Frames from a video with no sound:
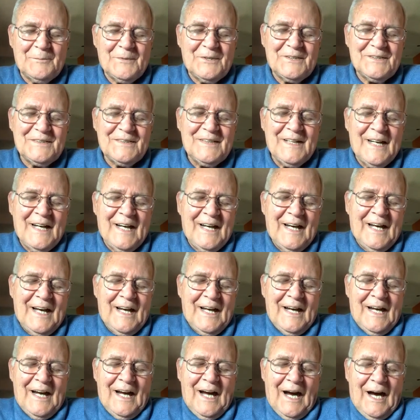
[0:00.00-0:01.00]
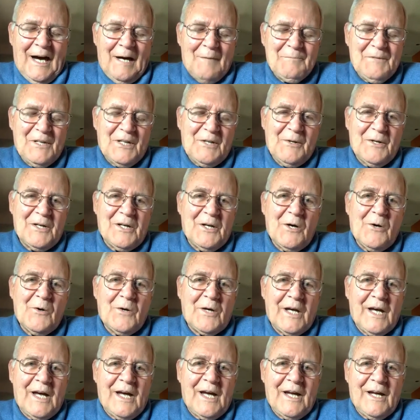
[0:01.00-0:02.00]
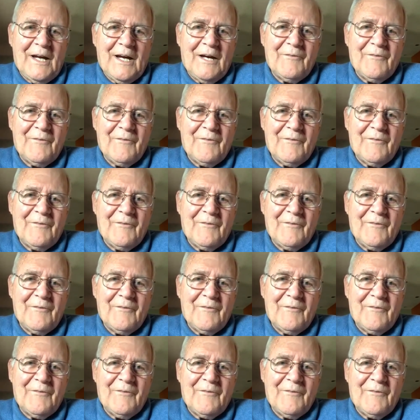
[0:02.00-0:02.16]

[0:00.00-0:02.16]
But I'm doing okay.